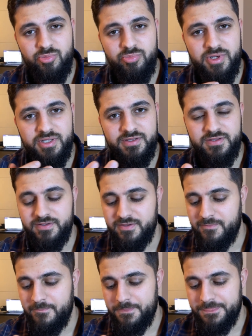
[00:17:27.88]
But
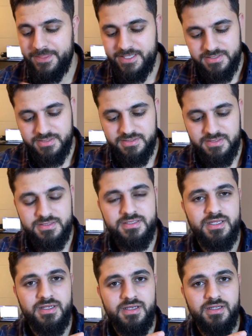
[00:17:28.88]
this is the
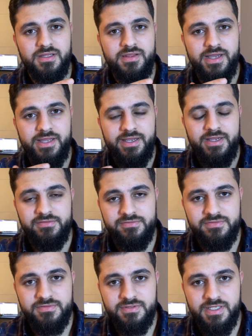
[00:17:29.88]
skin color that I
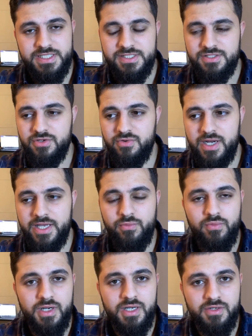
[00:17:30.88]
have, and so I
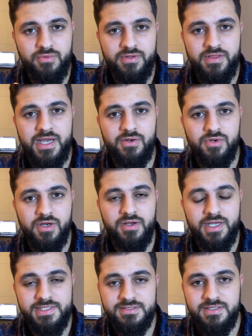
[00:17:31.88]
work with how long
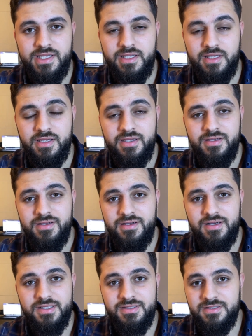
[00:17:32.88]
I stay
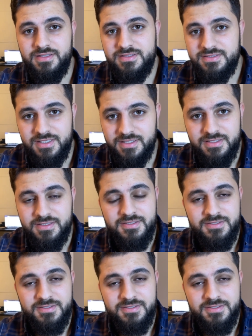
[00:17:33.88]
under the sun.